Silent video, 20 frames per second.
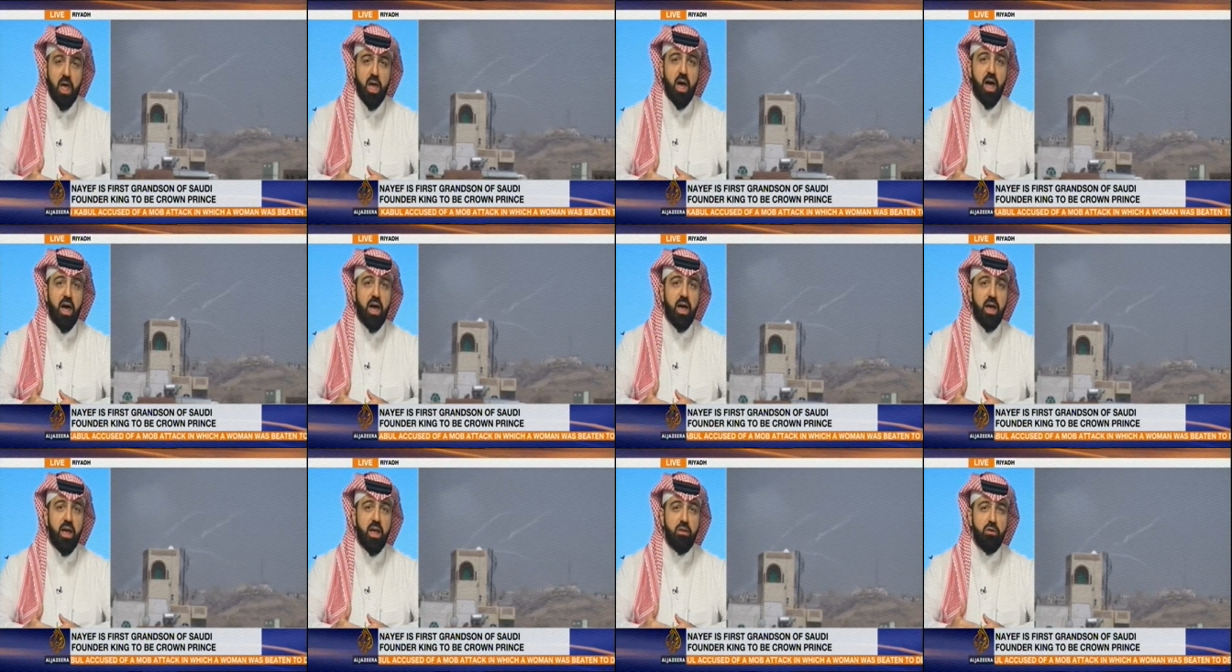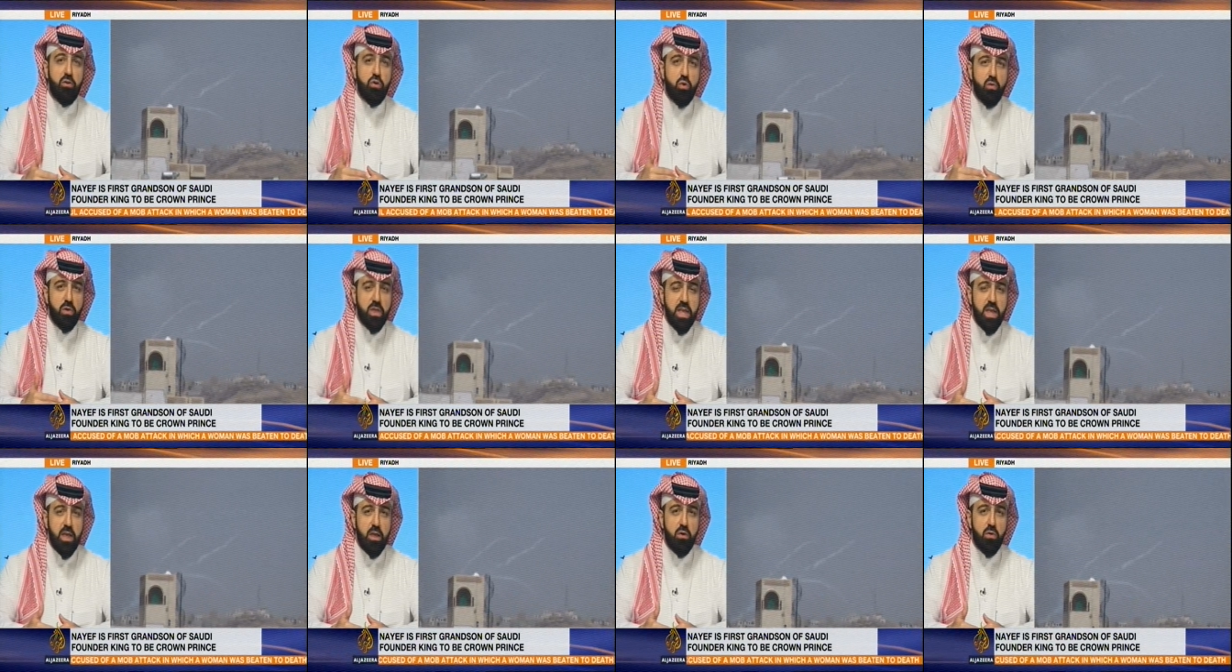Uh, you
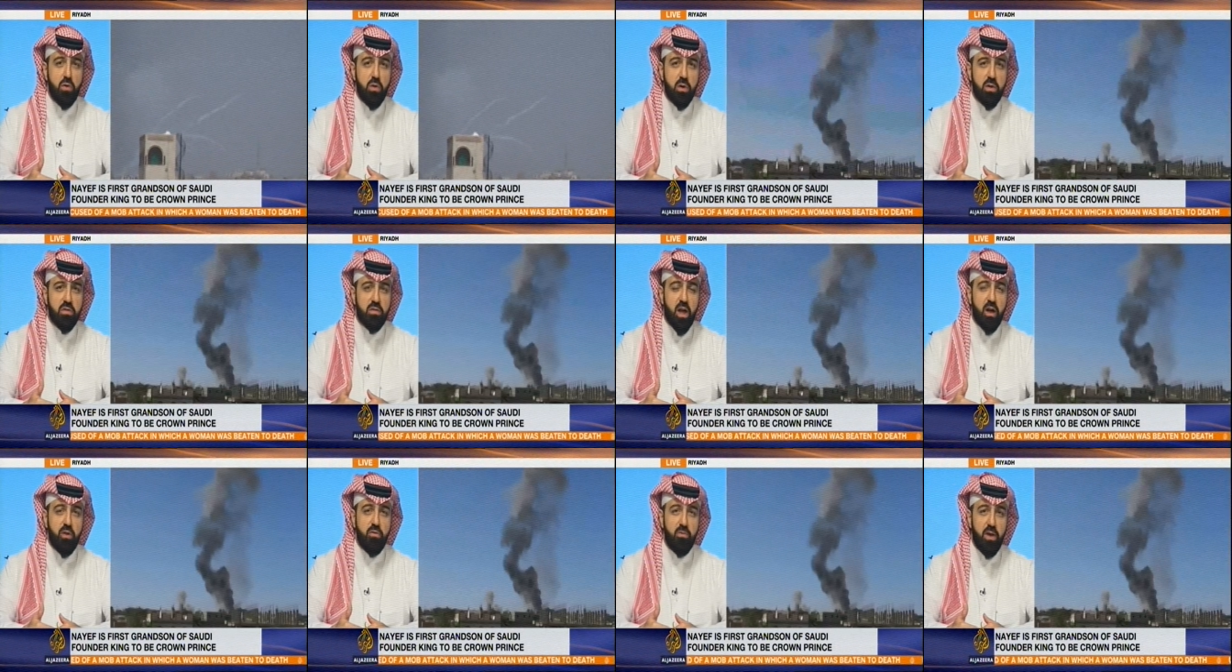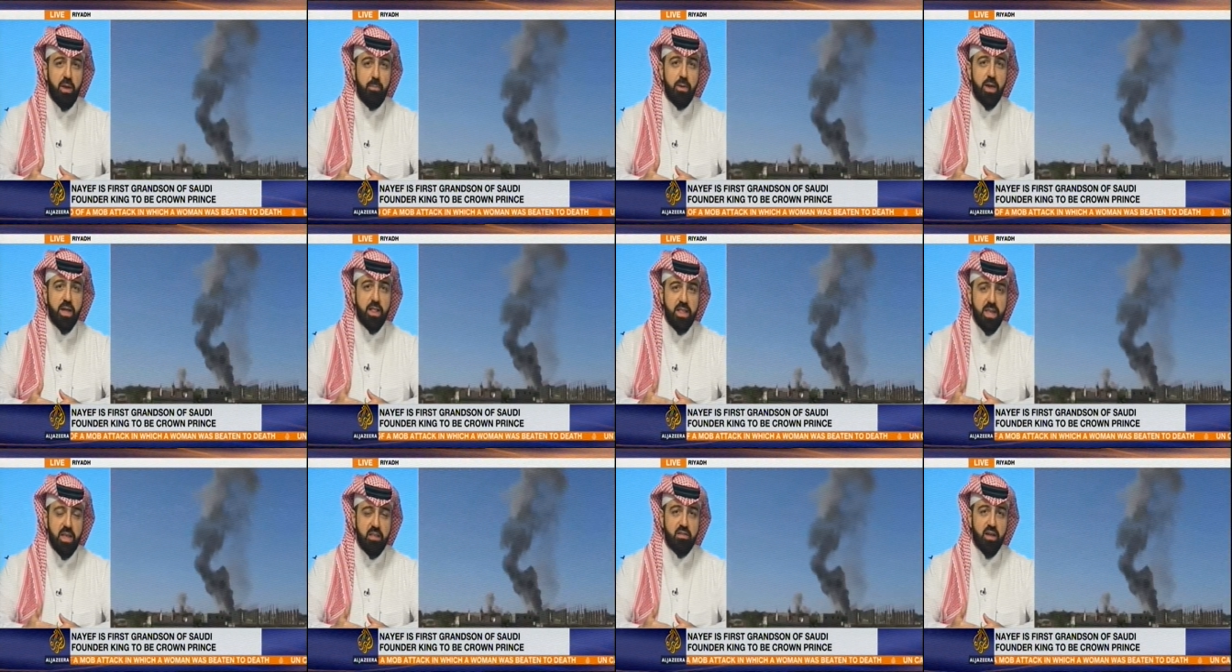need, you, Saudi Arabia
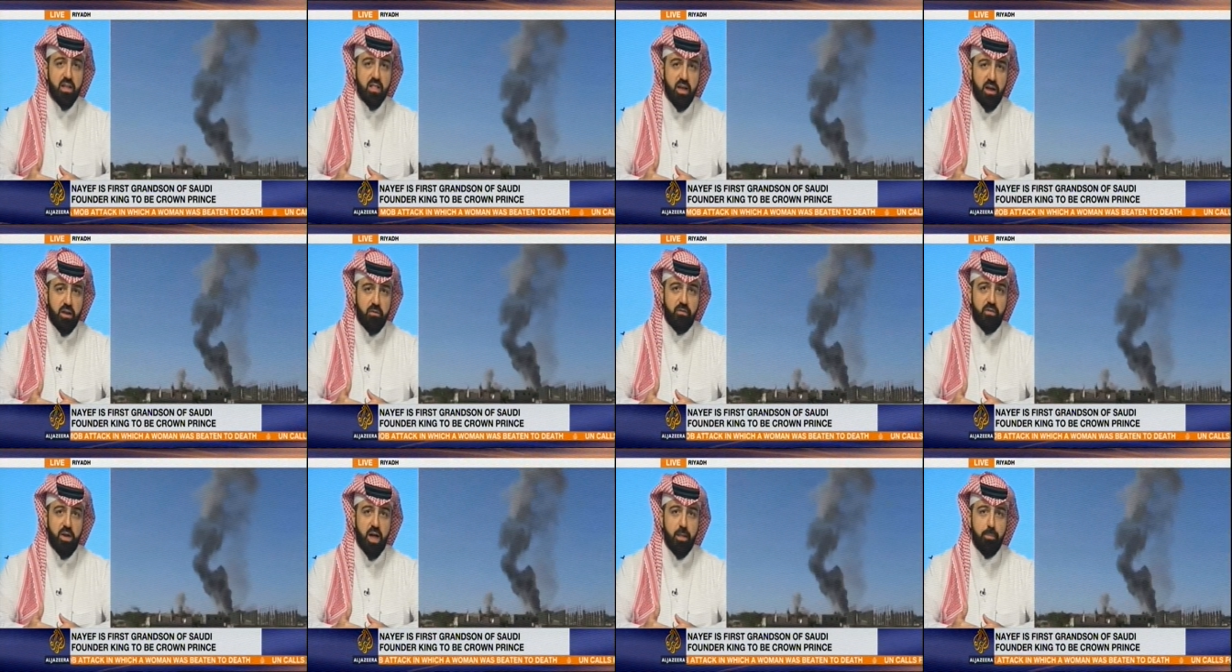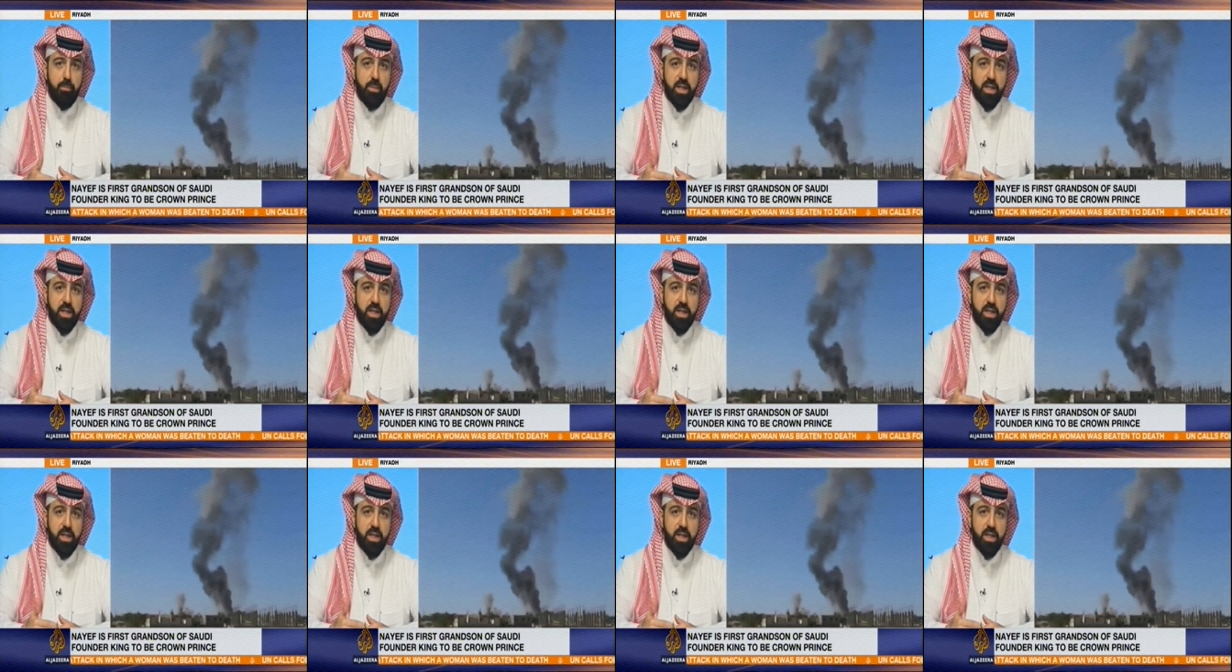needs a lot of help